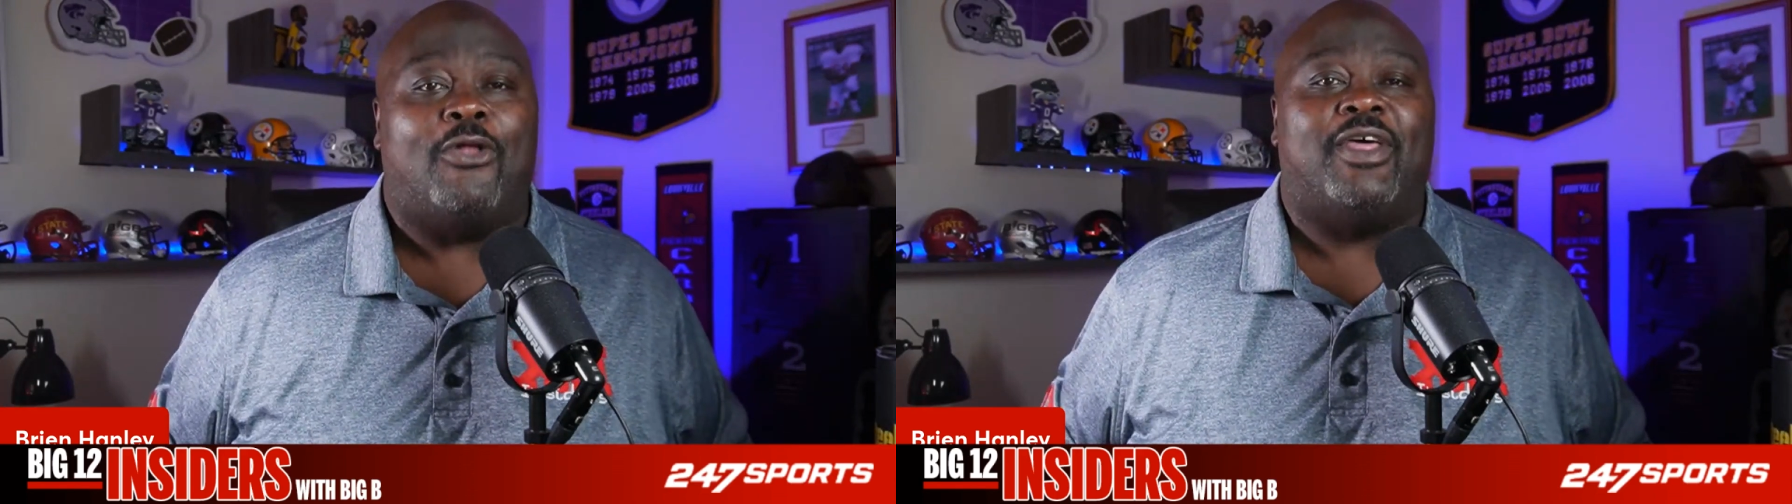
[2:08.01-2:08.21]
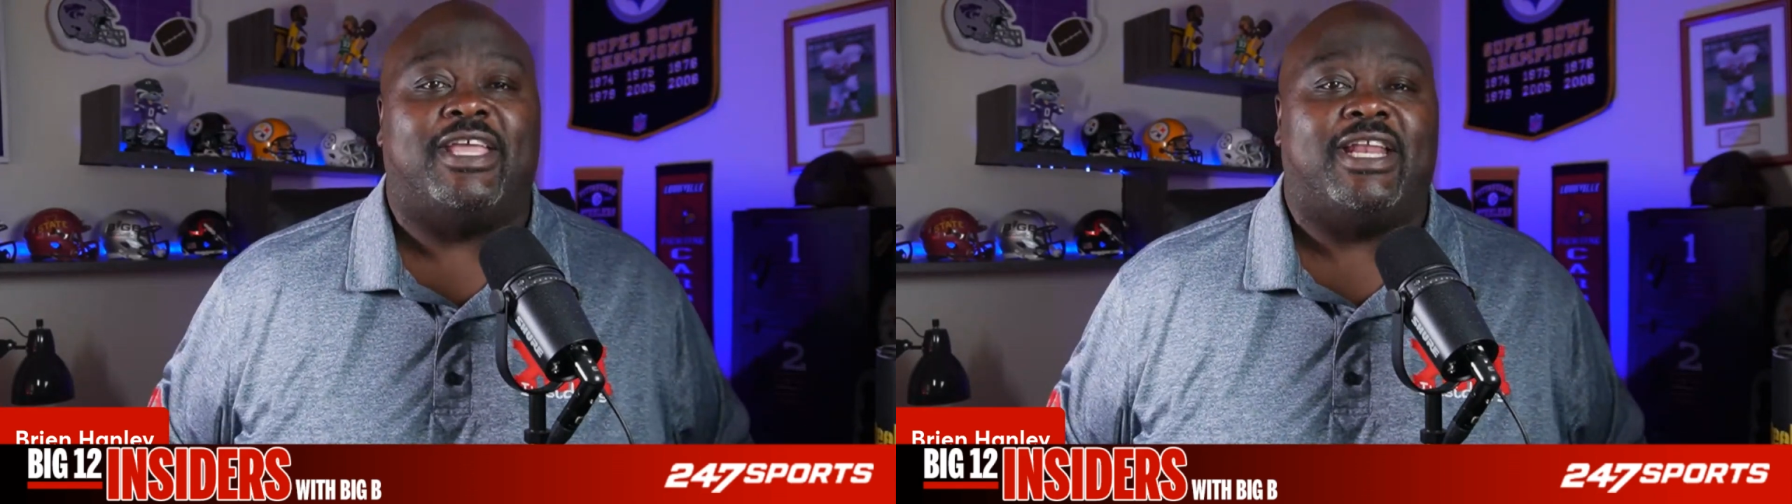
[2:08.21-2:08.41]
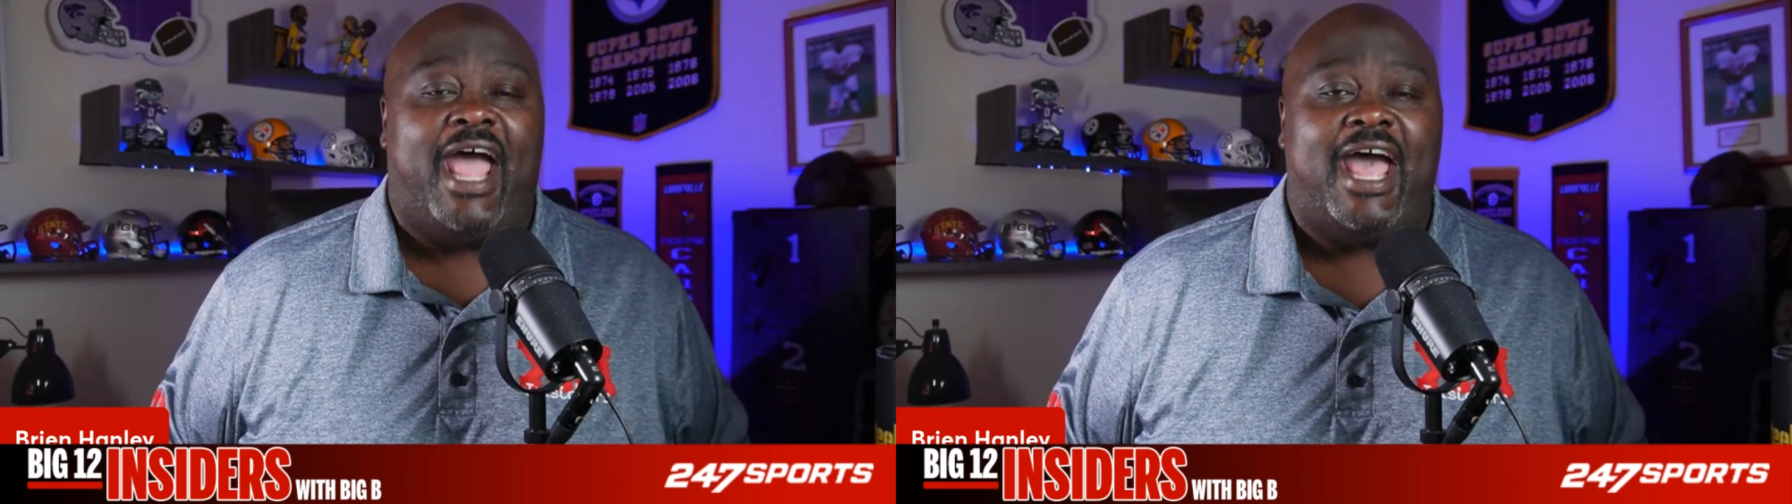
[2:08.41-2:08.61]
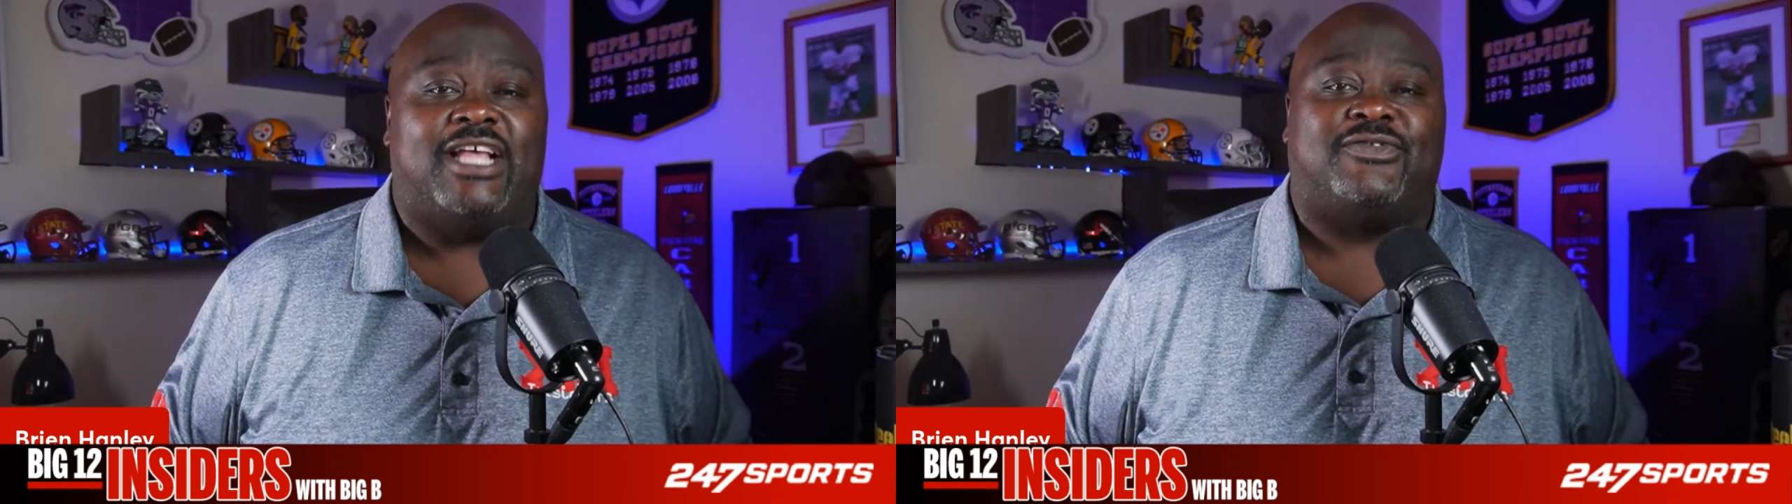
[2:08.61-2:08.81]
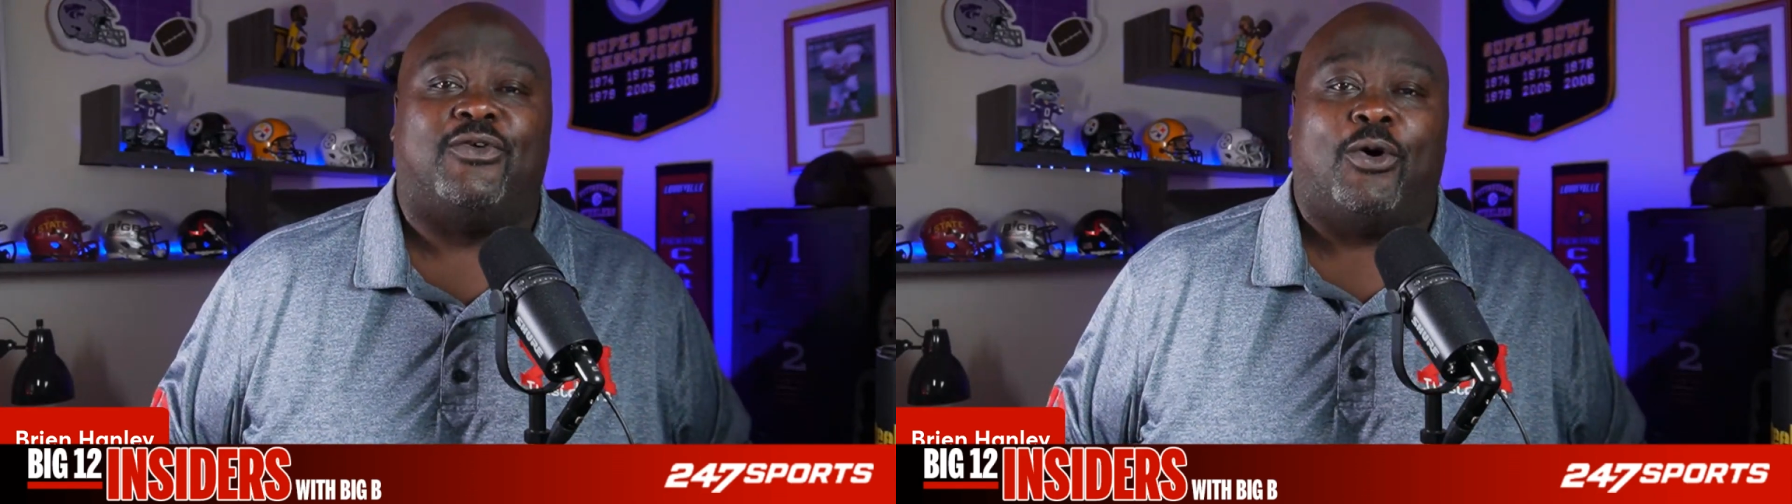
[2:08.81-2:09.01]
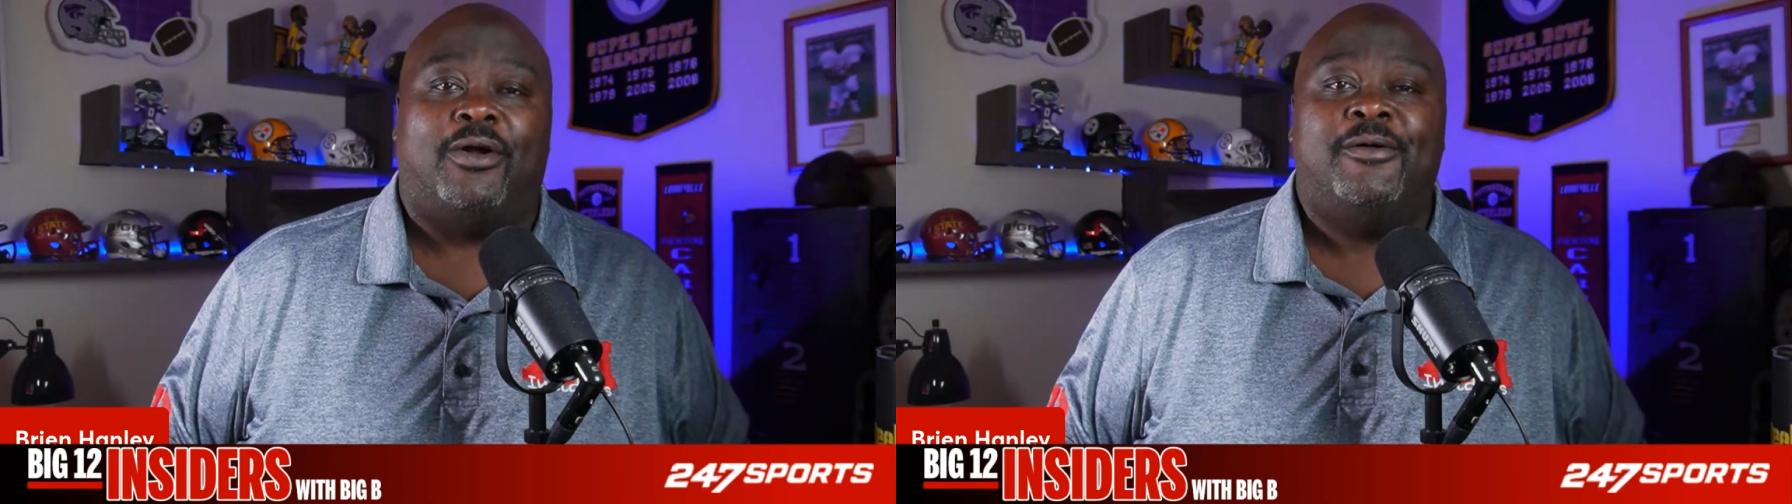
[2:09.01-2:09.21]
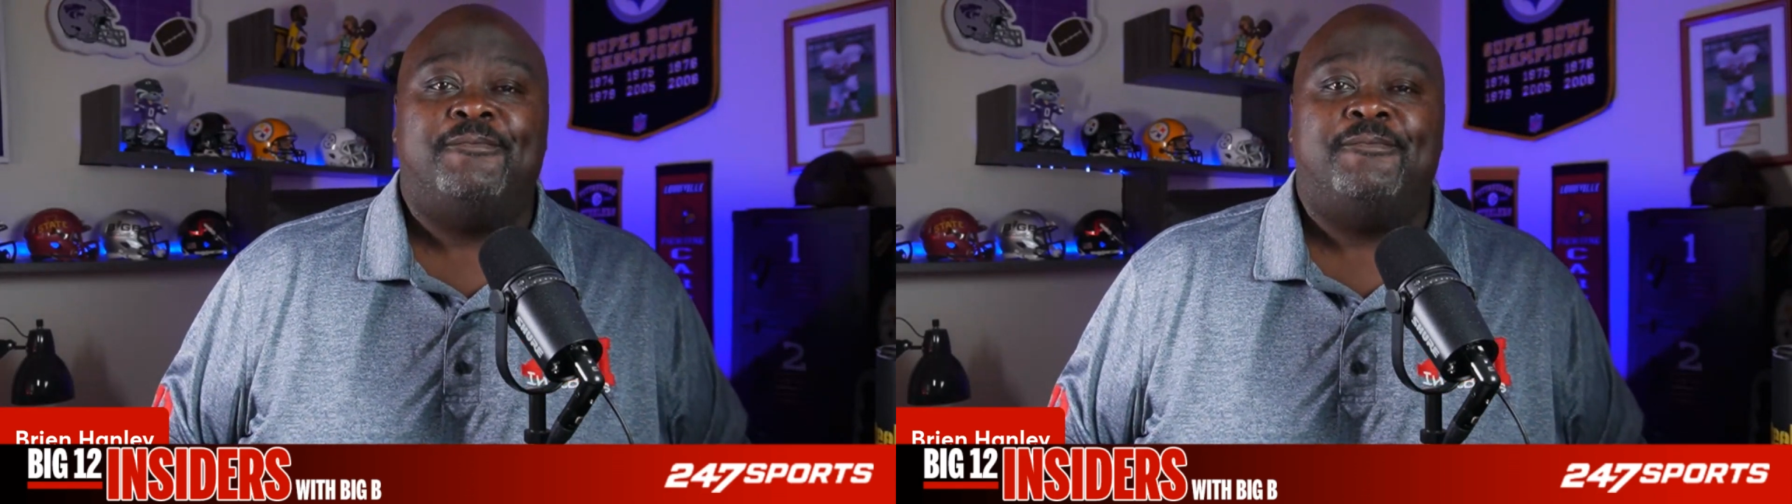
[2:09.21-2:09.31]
they can ask for.